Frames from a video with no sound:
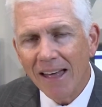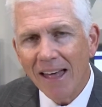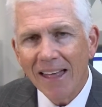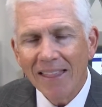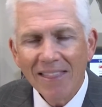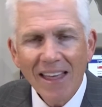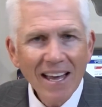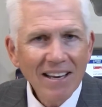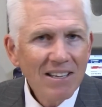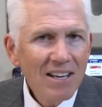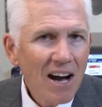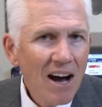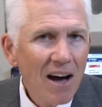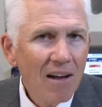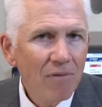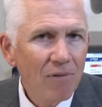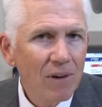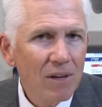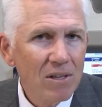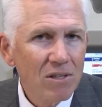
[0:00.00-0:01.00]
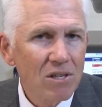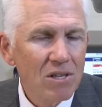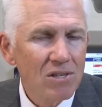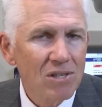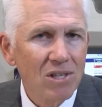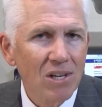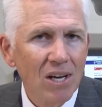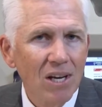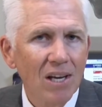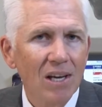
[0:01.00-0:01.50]
That confidence is
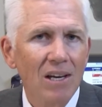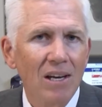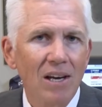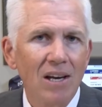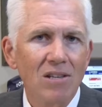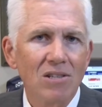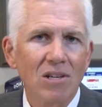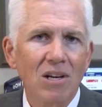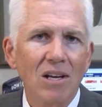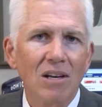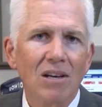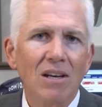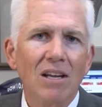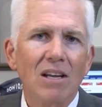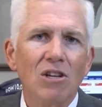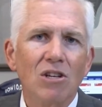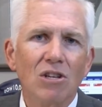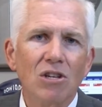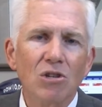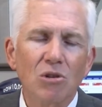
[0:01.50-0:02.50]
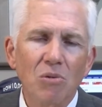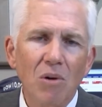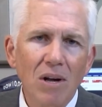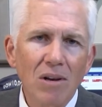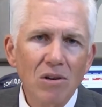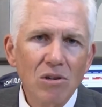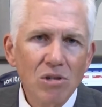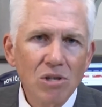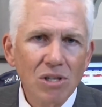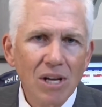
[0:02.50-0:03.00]
key, isn't it? Did you
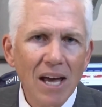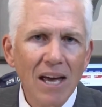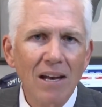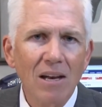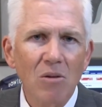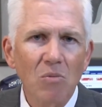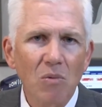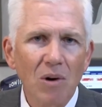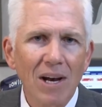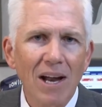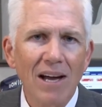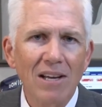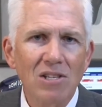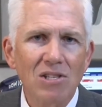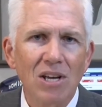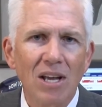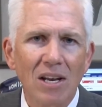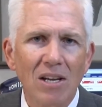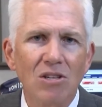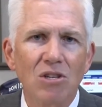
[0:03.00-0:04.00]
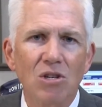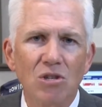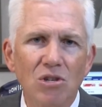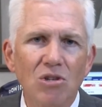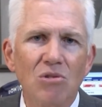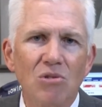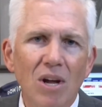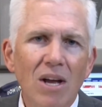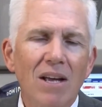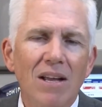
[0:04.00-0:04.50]
understand it when I said it?
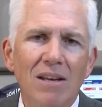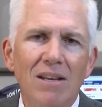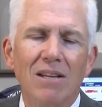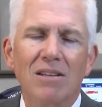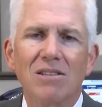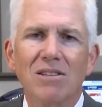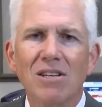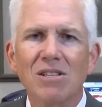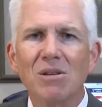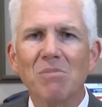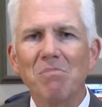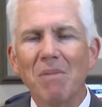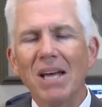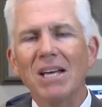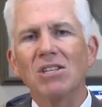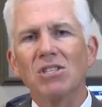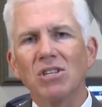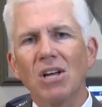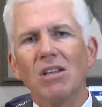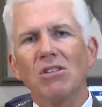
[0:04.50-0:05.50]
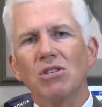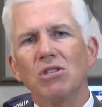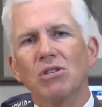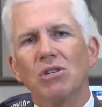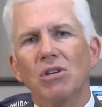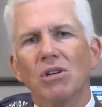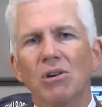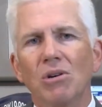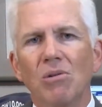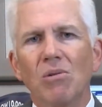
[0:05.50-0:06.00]
Does it make sense to
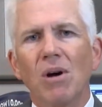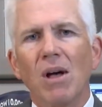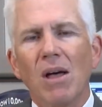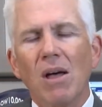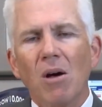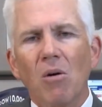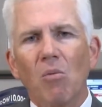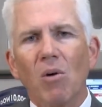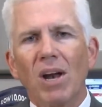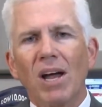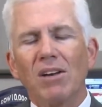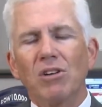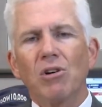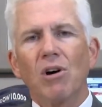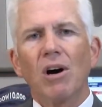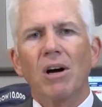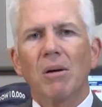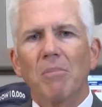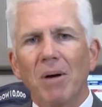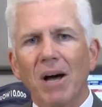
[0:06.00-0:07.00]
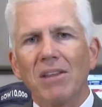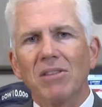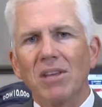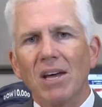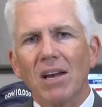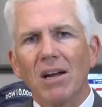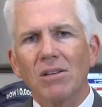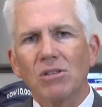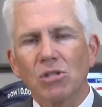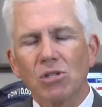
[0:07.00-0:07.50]
you when I talk about that
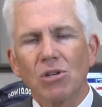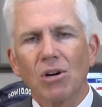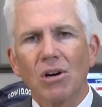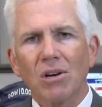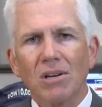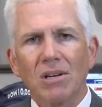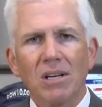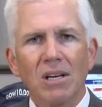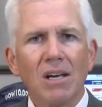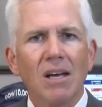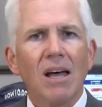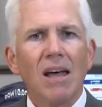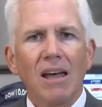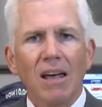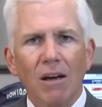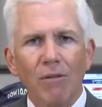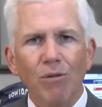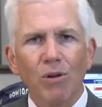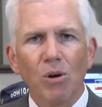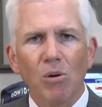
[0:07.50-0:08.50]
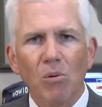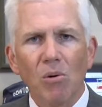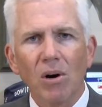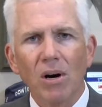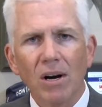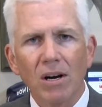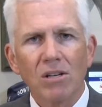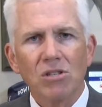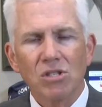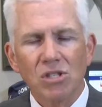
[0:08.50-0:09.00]
uncertainty? If you were
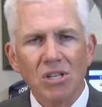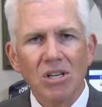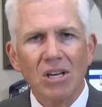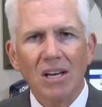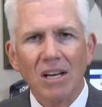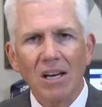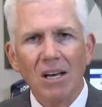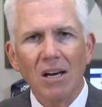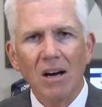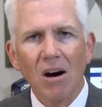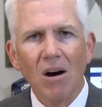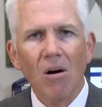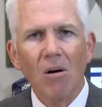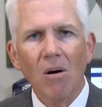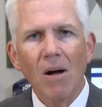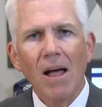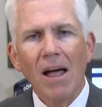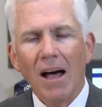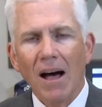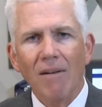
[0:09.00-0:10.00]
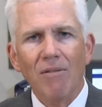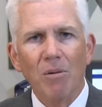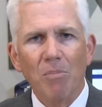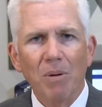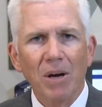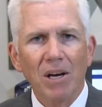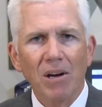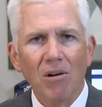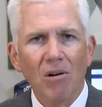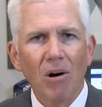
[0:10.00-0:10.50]
a CEO of a
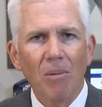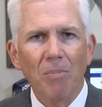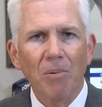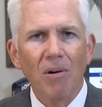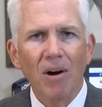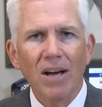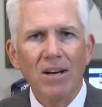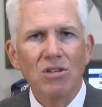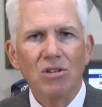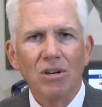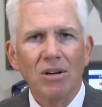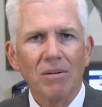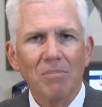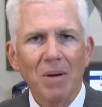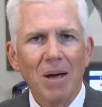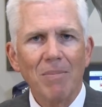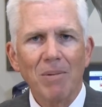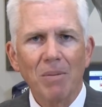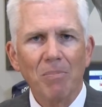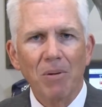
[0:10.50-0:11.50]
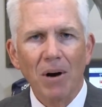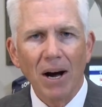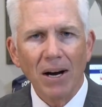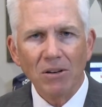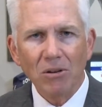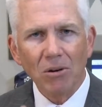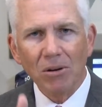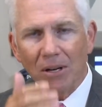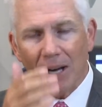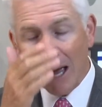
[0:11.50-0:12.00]
big corporation, maybe
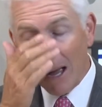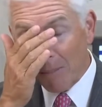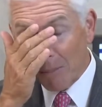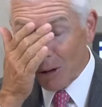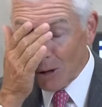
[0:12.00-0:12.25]
Procter & Gamble or